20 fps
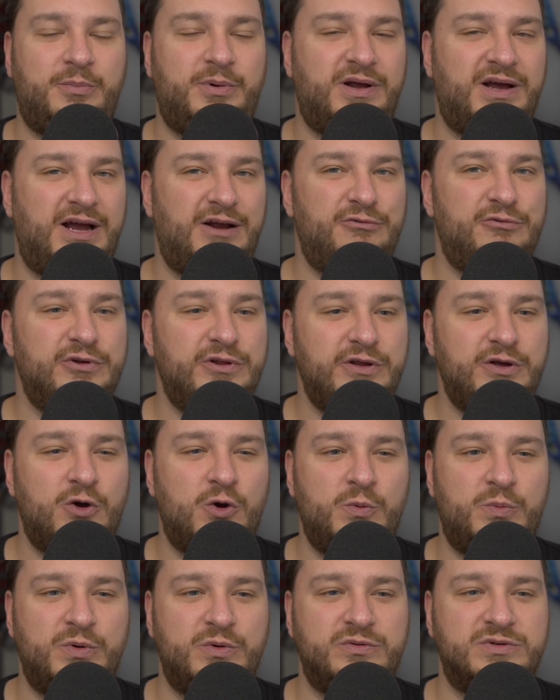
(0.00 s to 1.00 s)
but I really
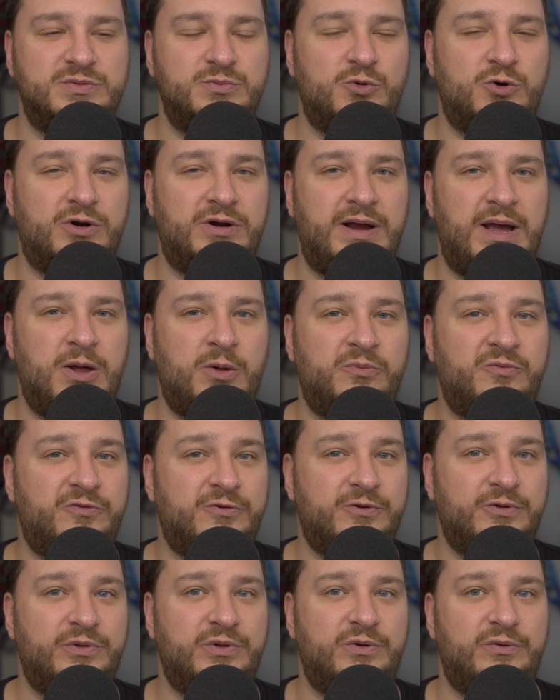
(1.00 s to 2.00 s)
hope it was more
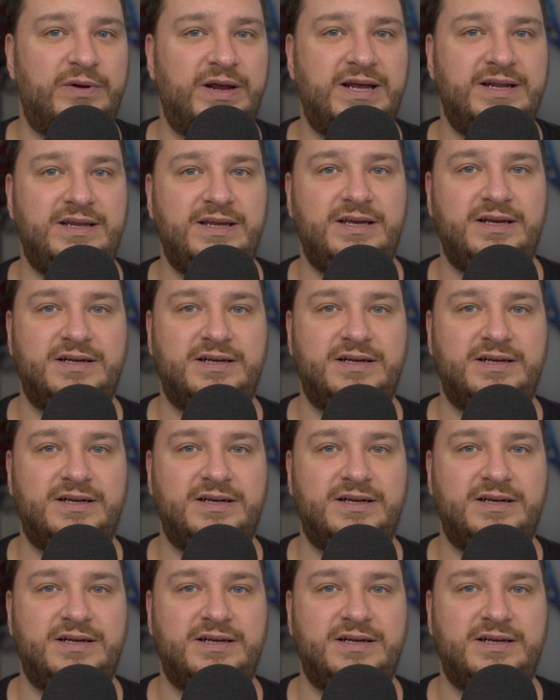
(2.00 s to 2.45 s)
helpful than ranty,